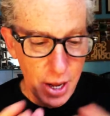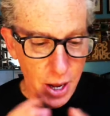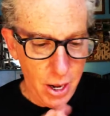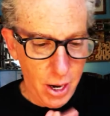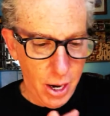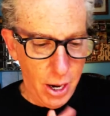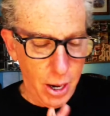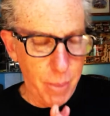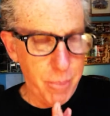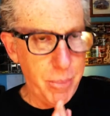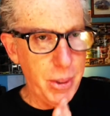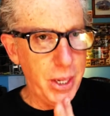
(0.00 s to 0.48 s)

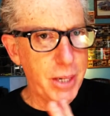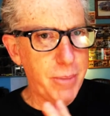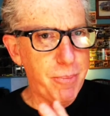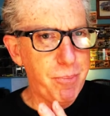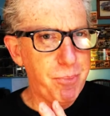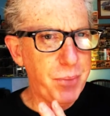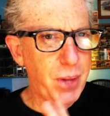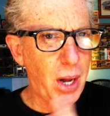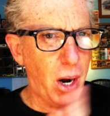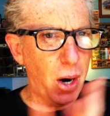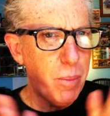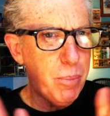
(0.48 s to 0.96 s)

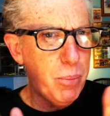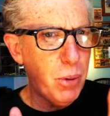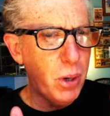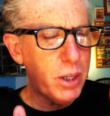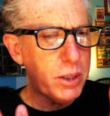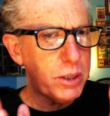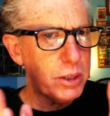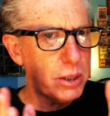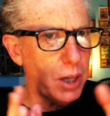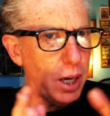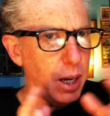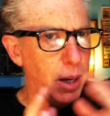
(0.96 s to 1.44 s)
But our
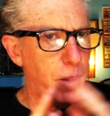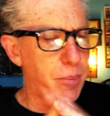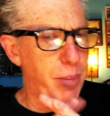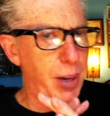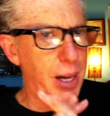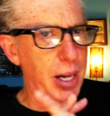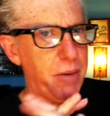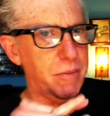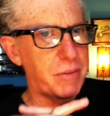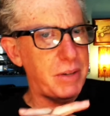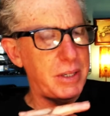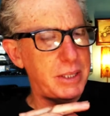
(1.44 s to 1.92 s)
books
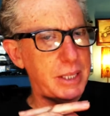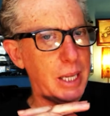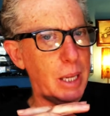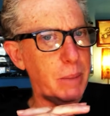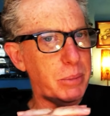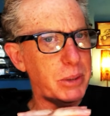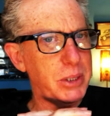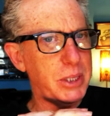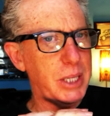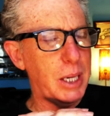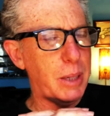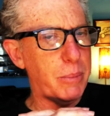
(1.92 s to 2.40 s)
benefit
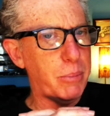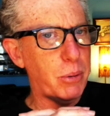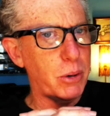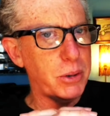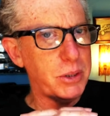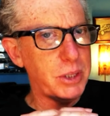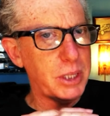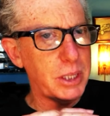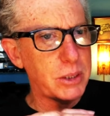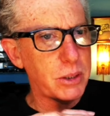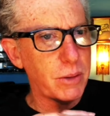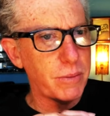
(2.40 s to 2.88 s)
10% of
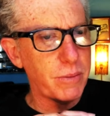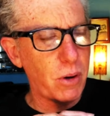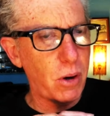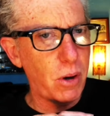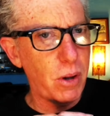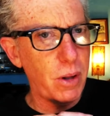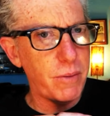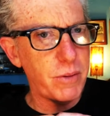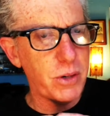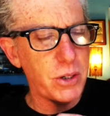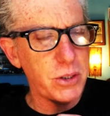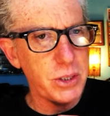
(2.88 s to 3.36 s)
proceeds of
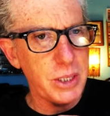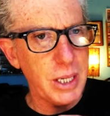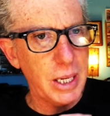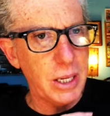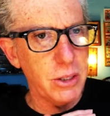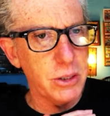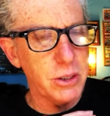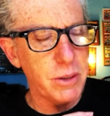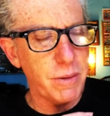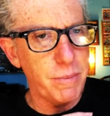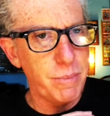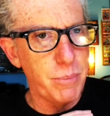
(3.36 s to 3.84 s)
all of our
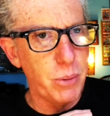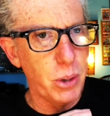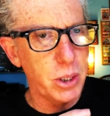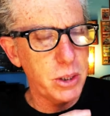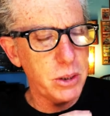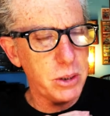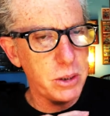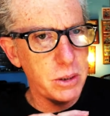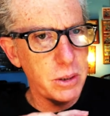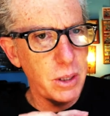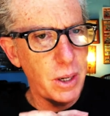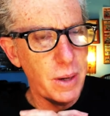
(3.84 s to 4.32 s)
sales of
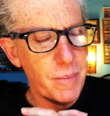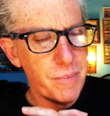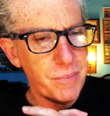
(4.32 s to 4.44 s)
books.